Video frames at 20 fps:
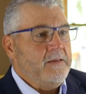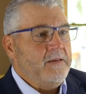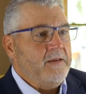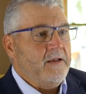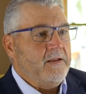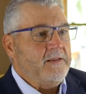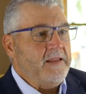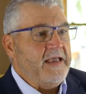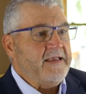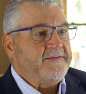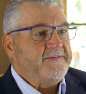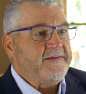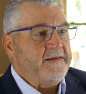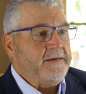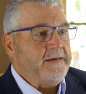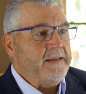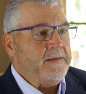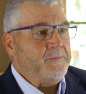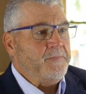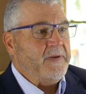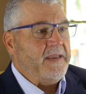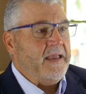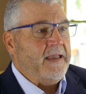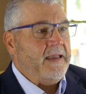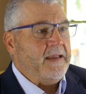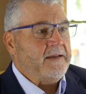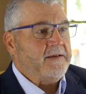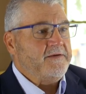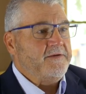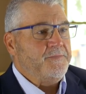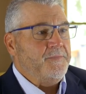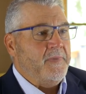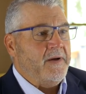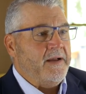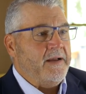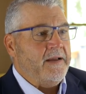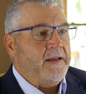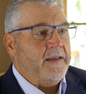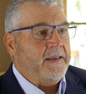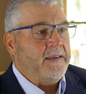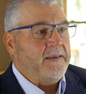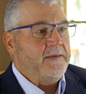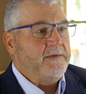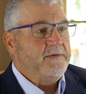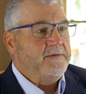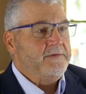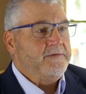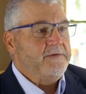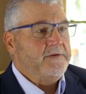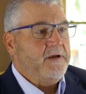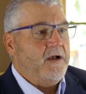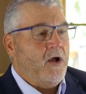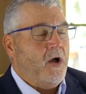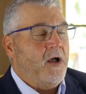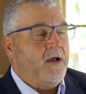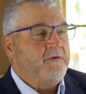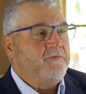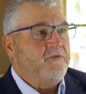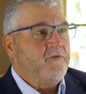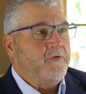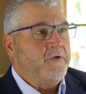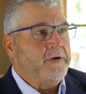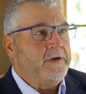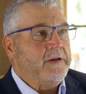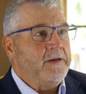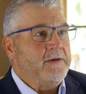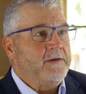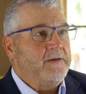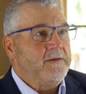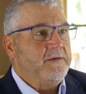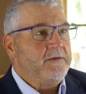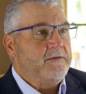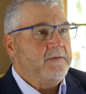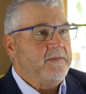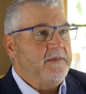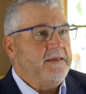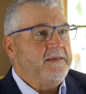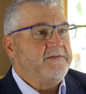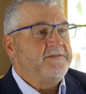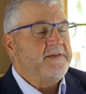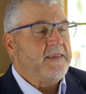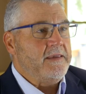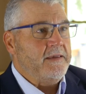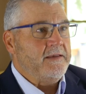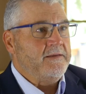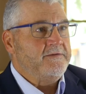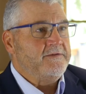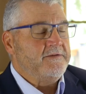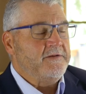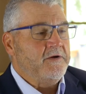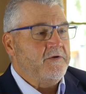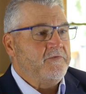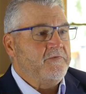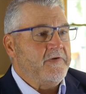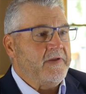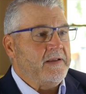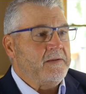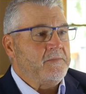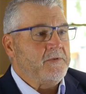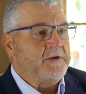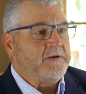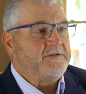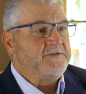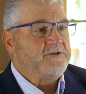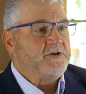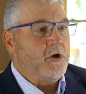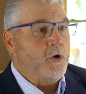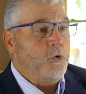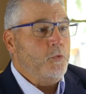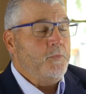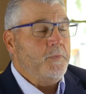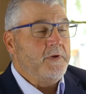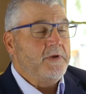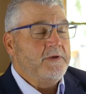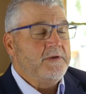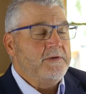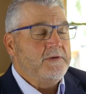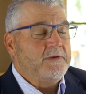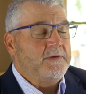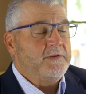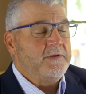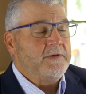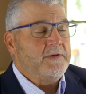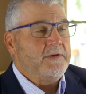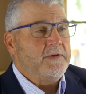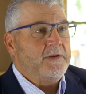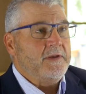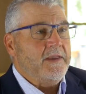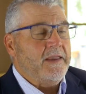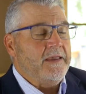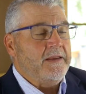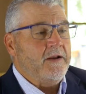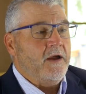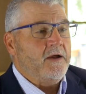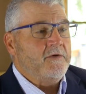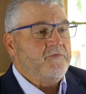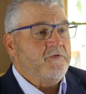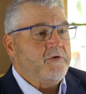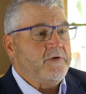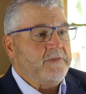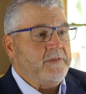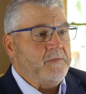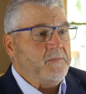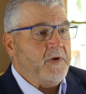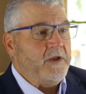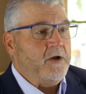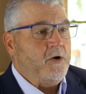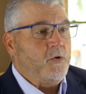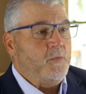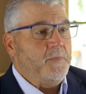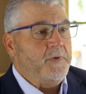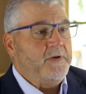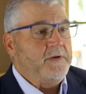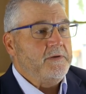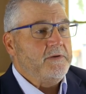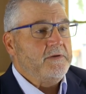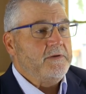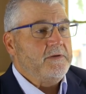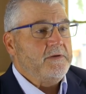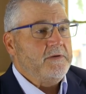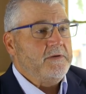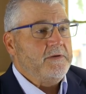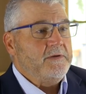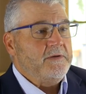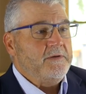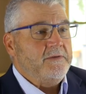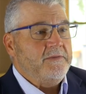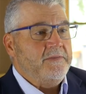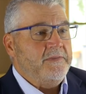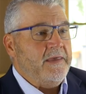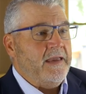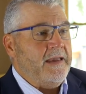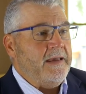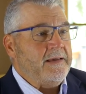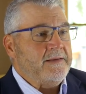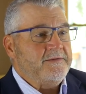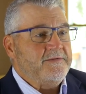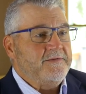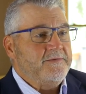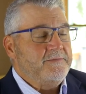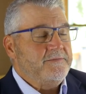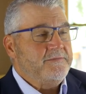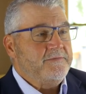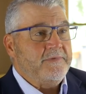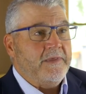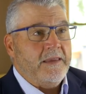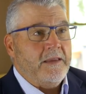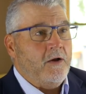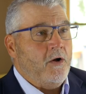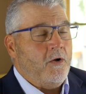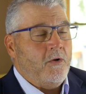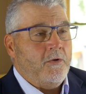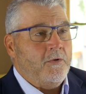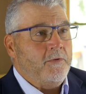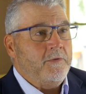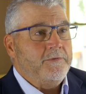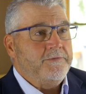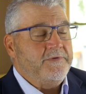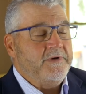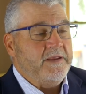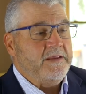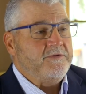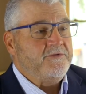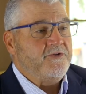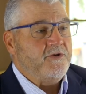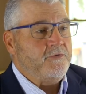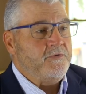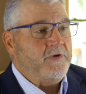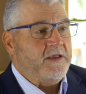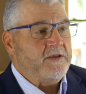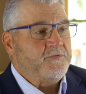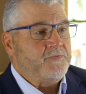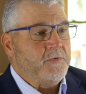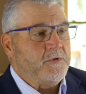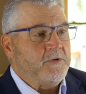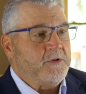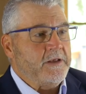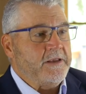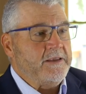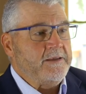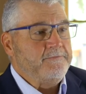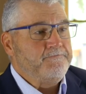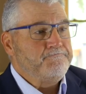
A lasting impact by offering these kids and their families hope and offering them help that they all need so desperately.